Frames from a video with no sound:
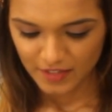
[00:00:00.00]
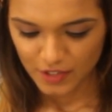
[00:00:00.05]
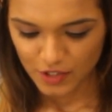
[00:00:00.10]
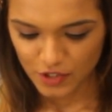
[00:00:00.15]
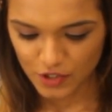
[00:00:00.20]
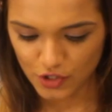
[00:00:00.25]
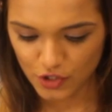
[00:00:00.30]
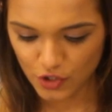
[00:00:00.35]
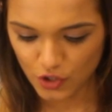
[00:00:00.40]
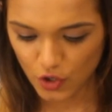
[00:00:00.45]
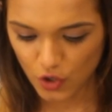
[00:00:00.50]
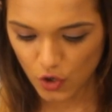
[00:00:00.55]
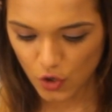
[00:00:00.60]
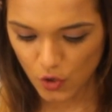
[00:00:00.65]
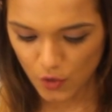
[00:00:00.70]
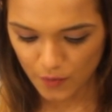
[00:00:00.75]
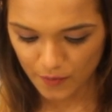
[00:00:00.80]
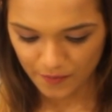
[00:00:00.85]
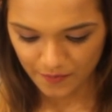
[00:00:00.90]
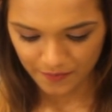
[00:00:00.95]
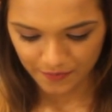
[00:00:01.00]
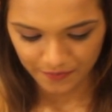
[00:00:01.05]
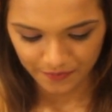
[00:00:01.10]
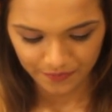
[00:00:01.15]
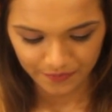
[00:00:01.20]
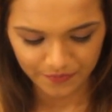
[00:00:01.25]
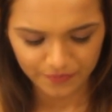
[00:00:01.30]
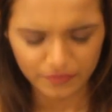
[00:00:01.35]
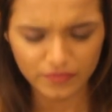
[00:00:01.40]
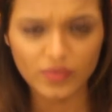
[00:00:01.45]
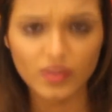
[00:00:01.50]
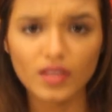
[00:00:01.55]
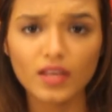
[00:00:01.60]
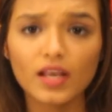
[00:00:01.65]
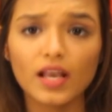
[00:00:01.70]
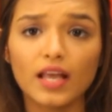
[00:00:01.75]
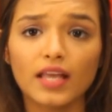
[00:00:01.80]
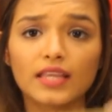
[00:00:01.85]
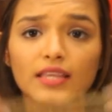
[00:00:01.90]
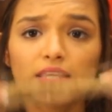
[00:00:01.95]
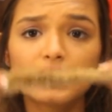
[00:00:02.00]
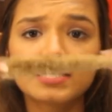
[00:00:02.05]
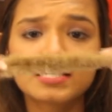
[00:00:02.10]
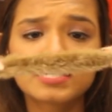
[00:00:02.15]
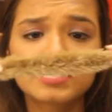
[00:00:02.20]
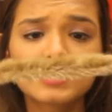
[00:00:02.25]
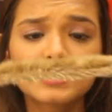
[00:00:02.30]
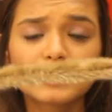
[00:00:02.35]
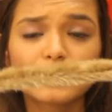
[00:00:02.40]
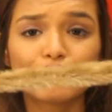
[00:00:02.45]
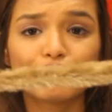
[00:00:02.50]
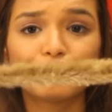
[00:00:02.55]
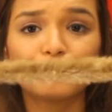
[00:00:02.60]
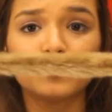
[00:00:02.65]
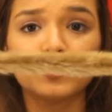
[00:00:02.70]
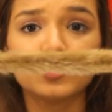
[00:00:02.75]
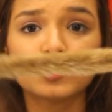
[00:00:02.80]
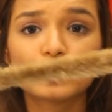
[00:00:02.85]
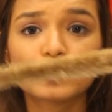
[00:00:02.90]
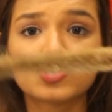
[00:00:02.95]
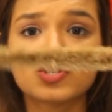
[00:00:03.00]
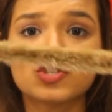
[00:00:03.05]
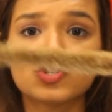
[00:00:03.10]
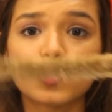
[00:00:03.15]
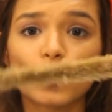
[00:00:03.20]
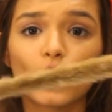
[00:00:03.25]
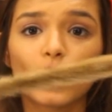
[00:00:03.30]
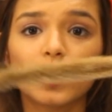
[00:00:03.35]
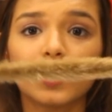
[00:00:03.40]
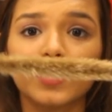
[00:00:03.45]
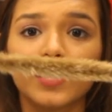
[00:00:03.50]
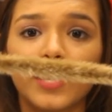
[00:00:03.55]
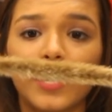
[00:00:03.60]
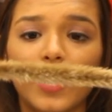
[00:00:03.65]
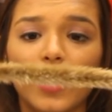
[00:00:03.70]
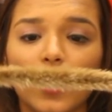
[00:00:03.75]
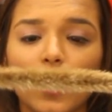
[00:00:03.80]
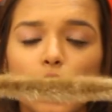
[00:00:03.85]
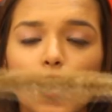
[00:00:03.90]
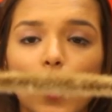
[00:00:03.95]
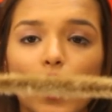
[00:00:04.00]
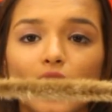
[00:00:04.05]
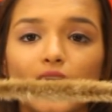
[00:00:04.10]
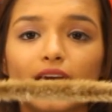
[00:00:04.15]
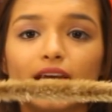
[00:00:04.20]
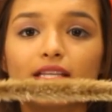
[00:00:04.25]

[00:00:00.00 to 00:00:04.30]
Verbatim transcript: So this is the first choker that I got.